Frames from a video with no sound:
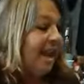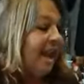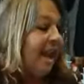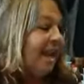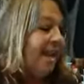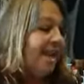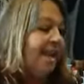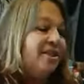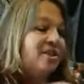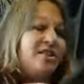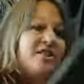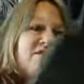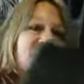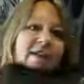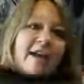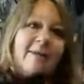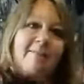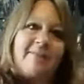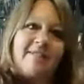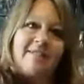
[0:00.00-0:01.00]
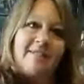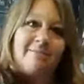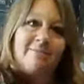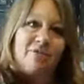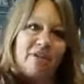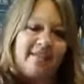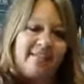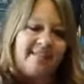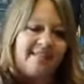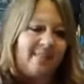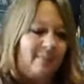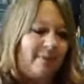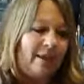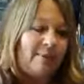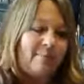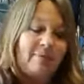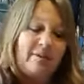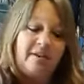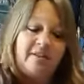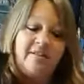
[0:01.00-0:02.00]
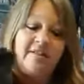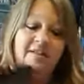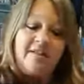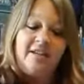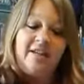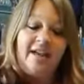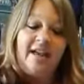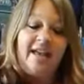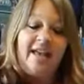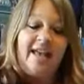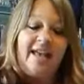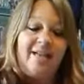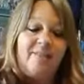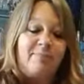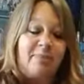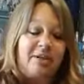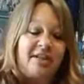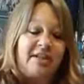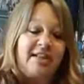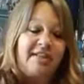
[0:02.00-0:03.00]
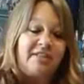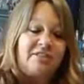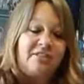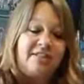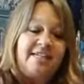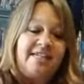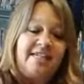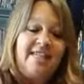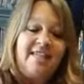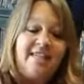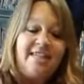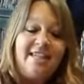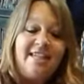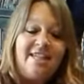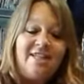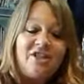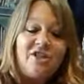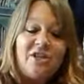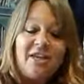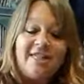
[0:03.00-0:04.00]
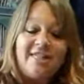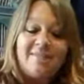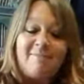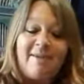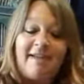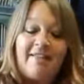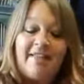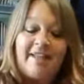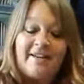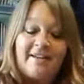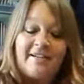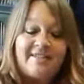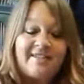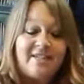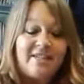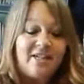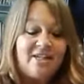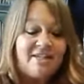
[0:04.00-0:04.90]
And I just grabbed some tracing paper and put it underneath, traced my letters.